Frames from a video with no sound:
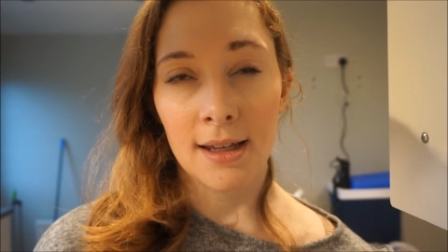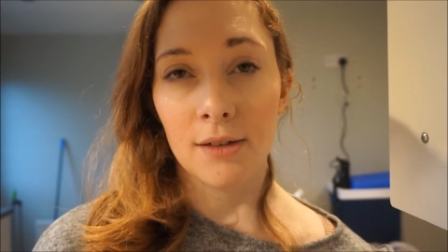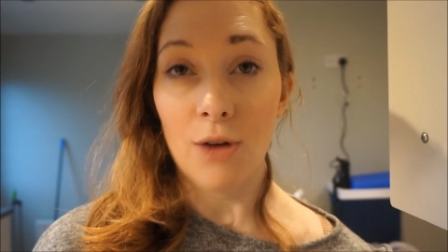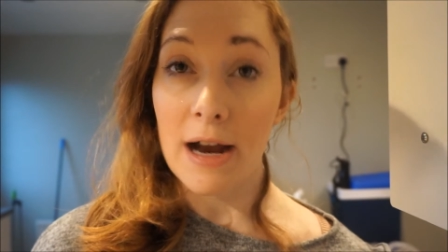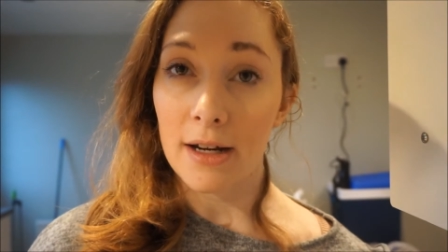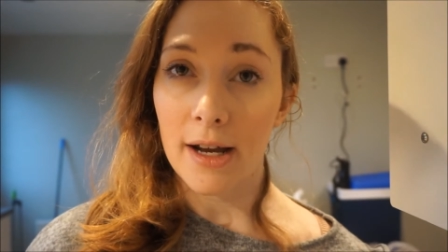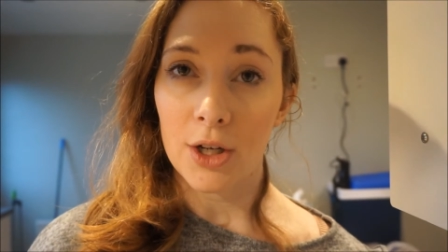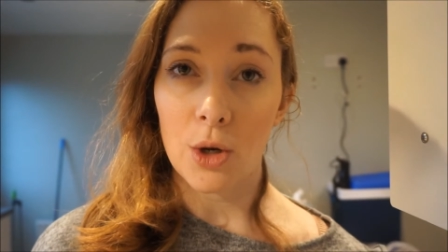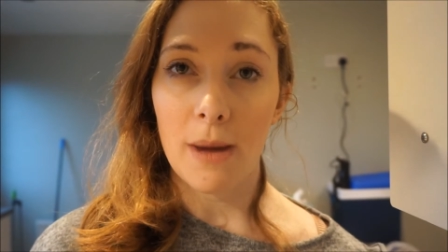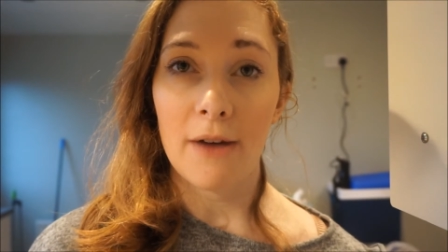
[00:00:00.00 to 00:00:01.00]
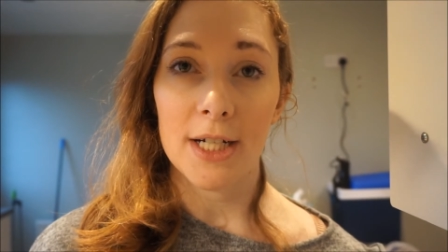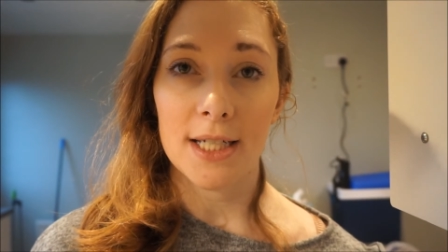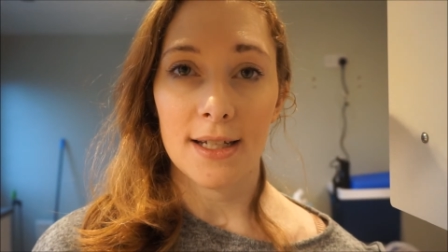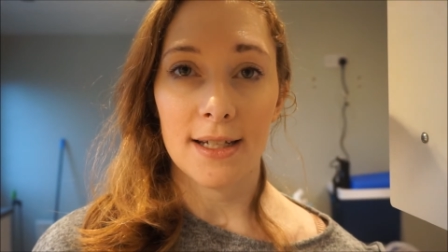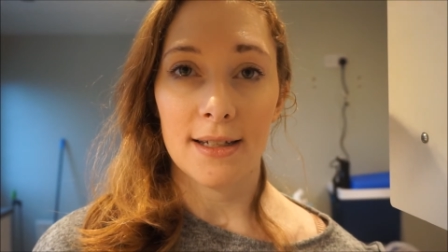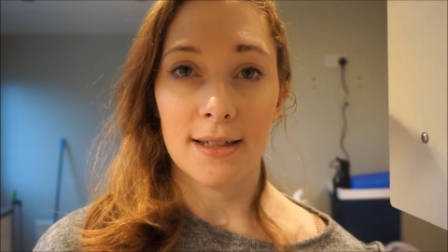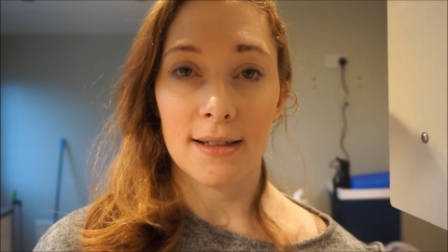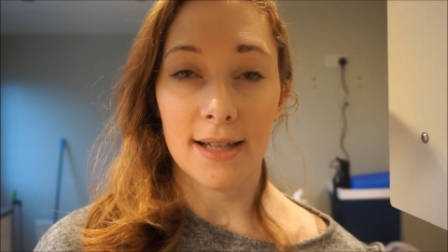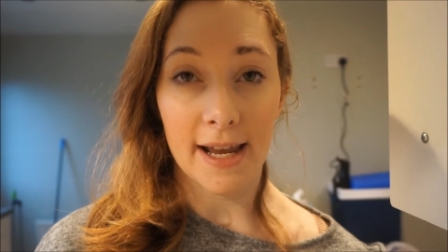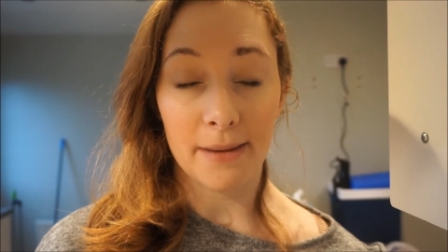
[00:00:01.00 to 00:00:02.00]
Ryan and I got married in
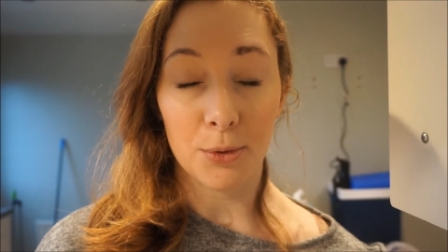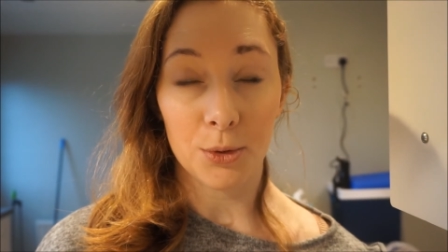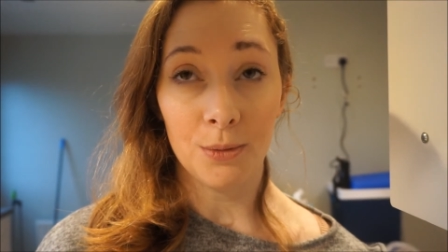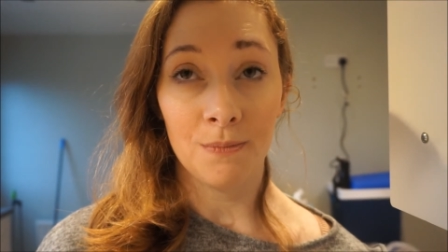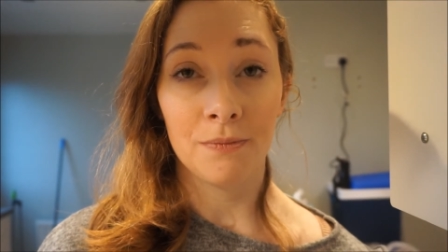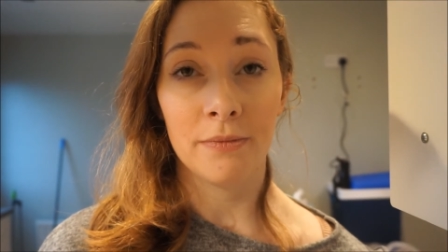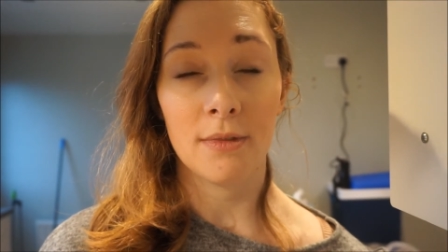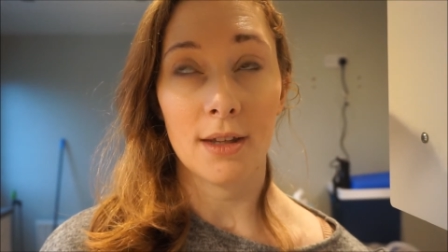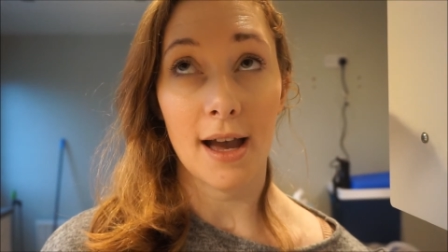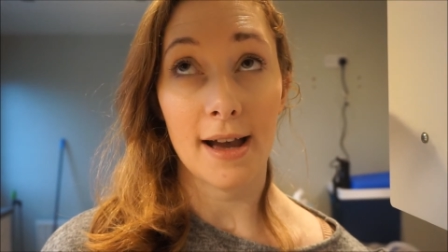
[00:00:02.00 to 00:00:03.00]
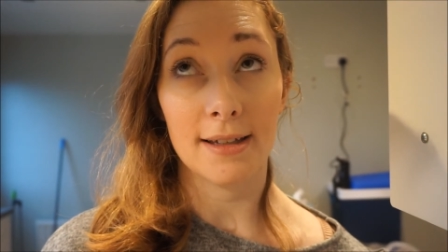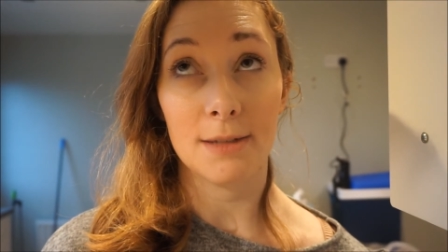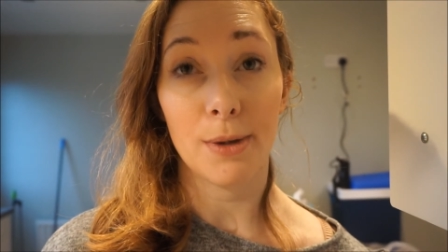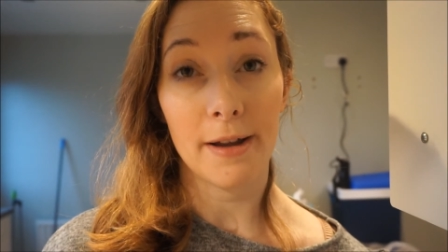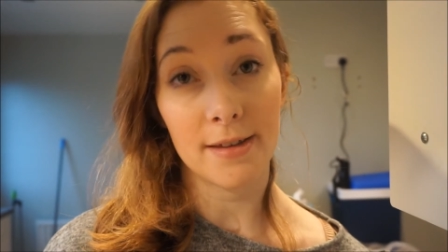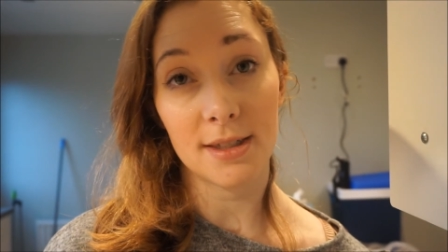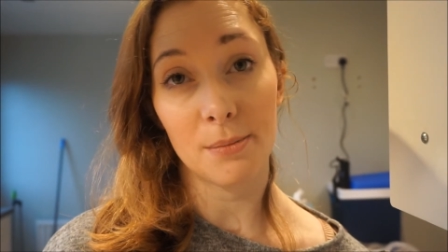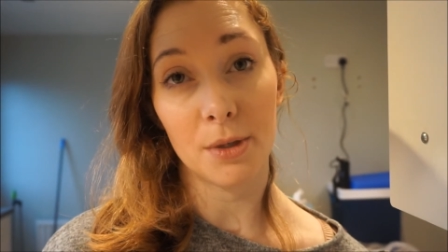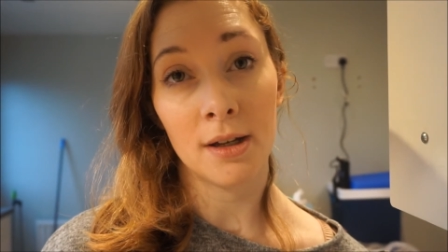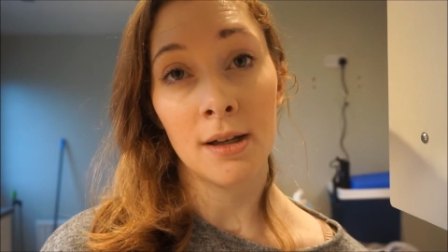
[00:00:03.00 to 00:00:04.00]
the April, and by the
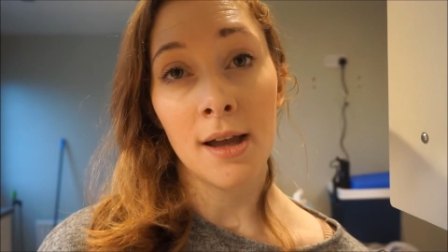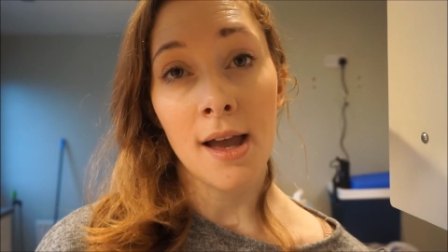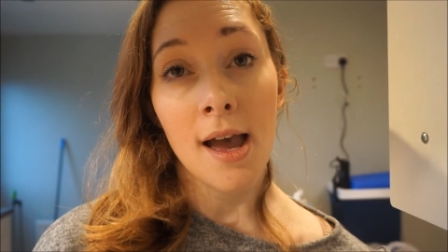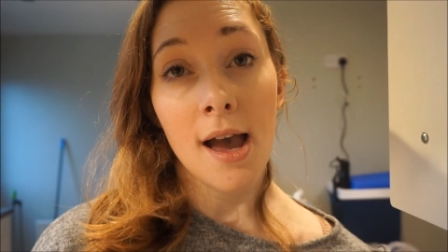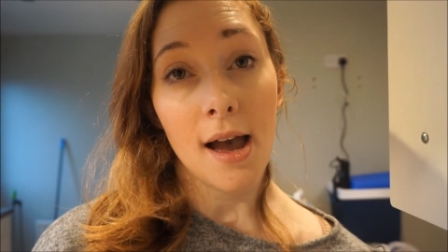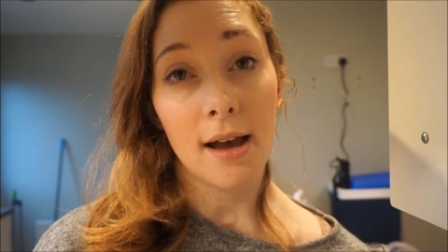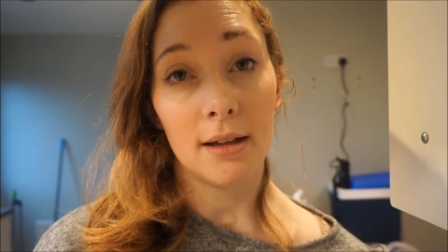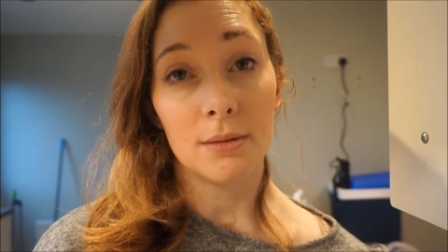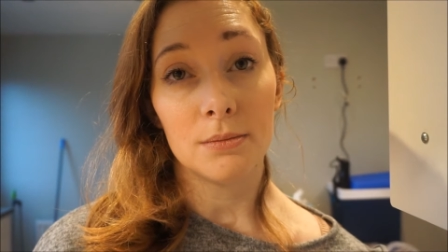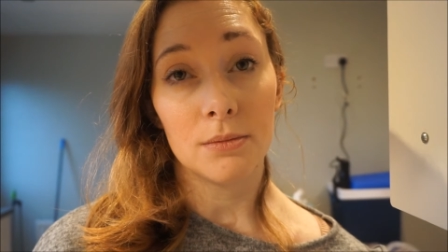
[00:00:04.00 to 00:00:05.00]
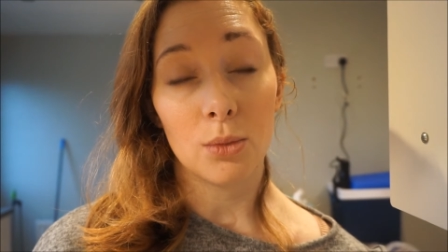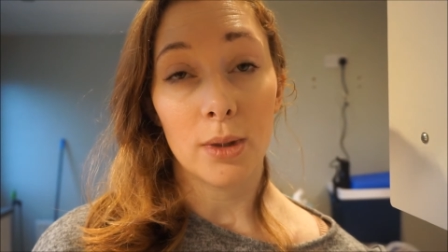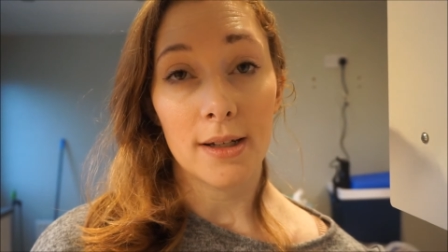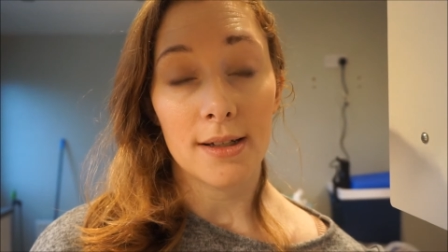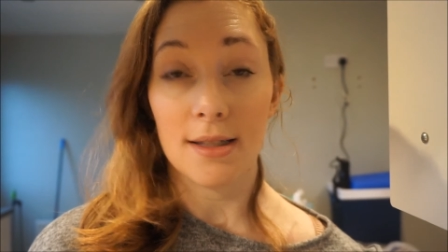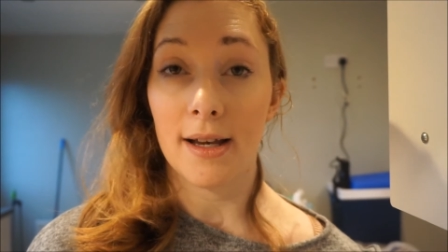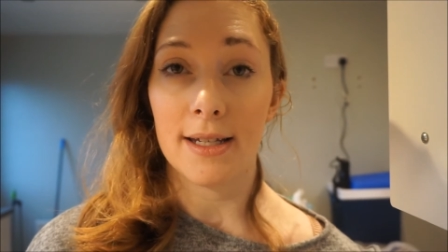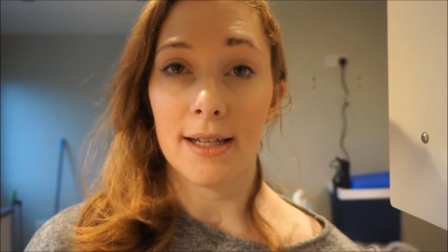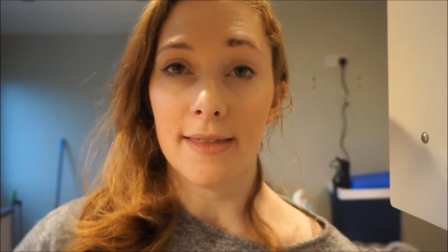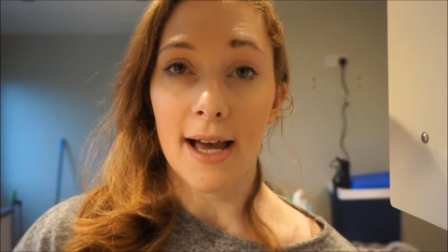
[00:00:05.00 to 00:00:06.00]
summer we
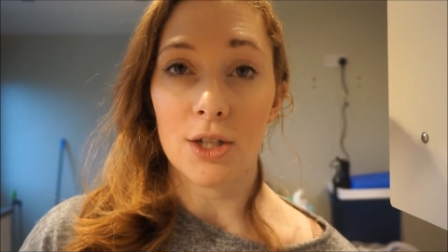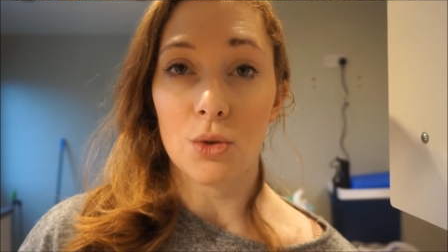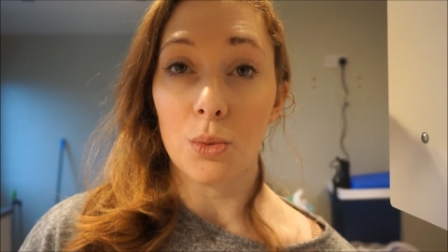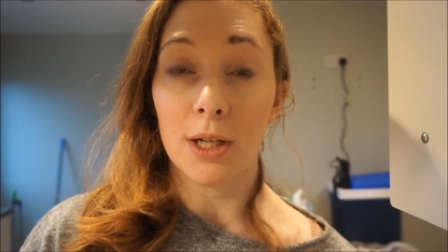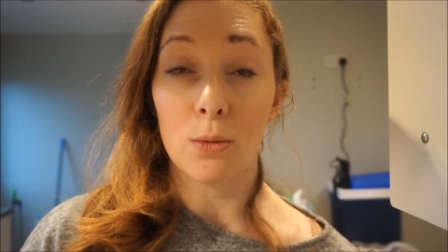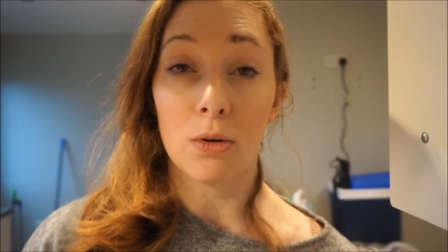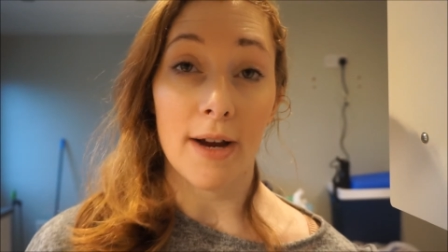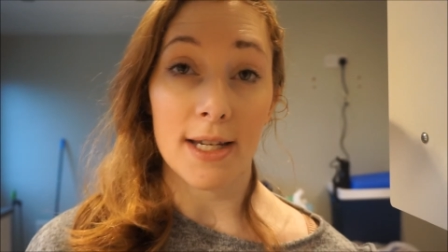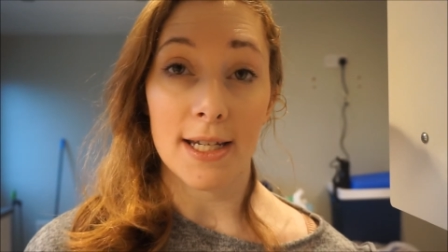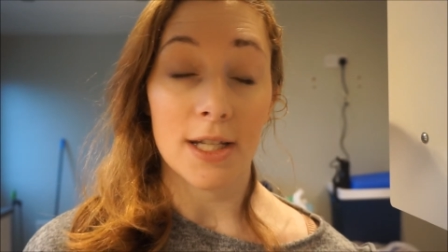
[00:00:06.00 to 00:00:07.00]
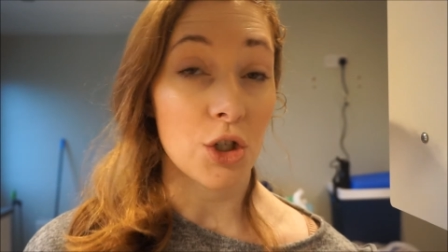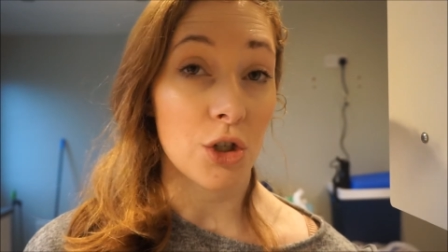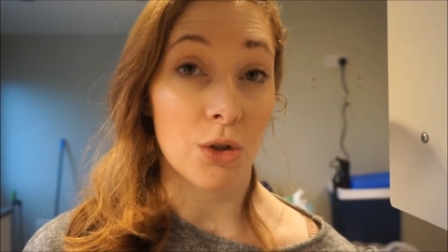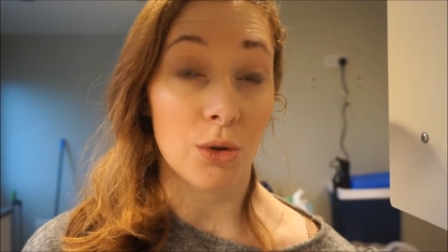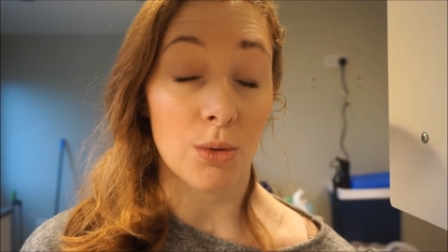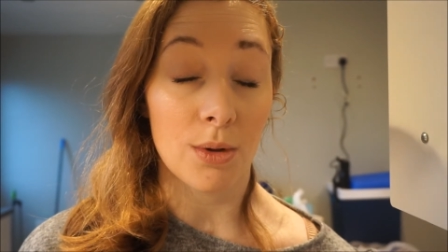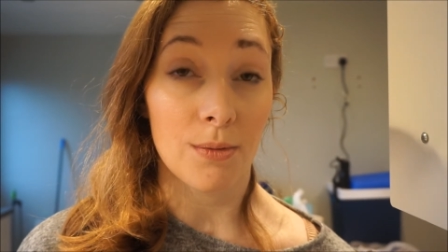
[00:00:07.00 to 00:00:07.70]
decided that we were ready to